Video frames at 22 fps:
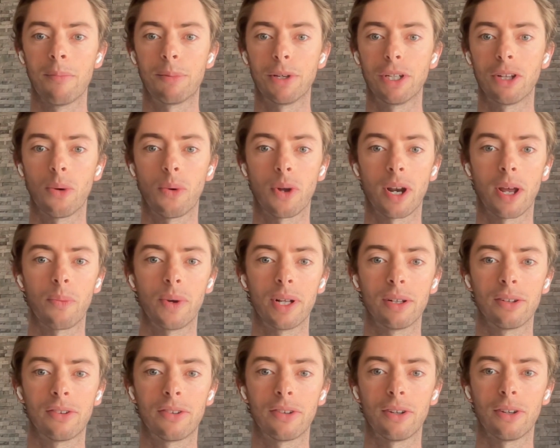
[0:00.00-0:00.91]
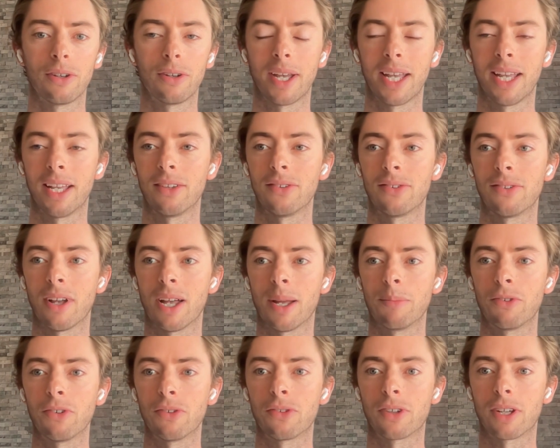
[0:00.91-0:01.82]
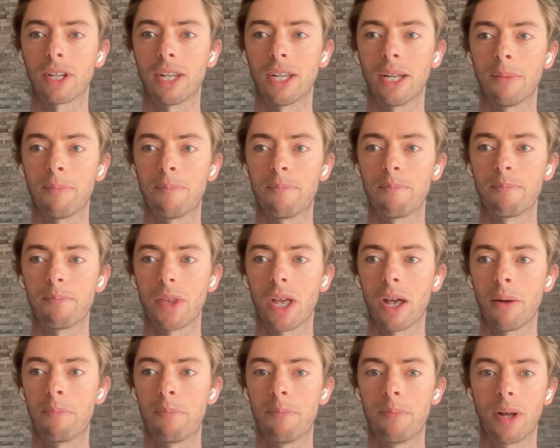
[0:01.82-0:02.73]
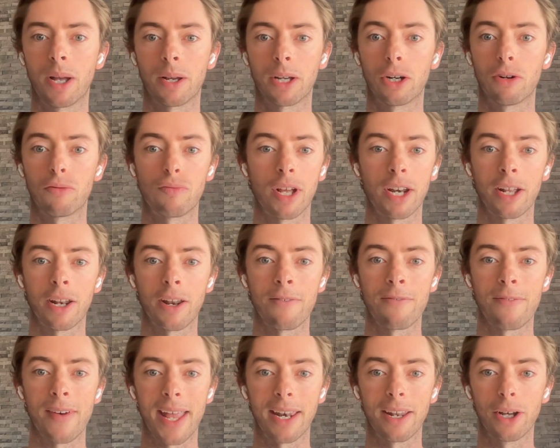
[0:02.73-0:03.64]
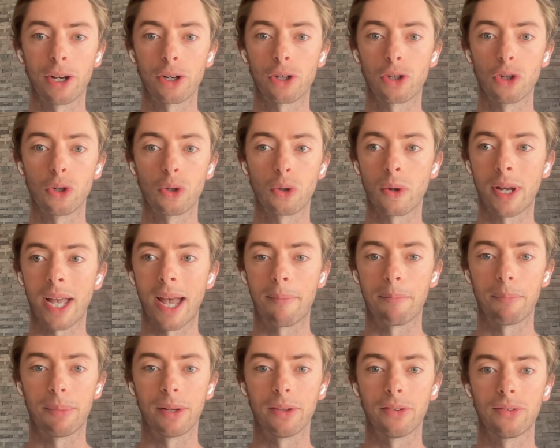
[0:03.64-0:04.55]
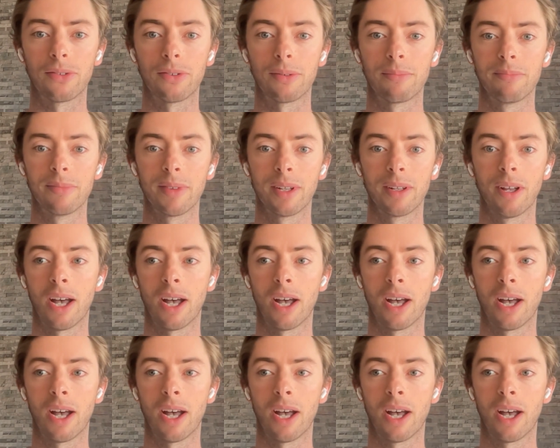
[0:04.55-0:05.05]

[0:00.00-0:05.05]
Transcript: But you know what I will do is I'm just gonna uh, I'm gonna run an event at Google Campus.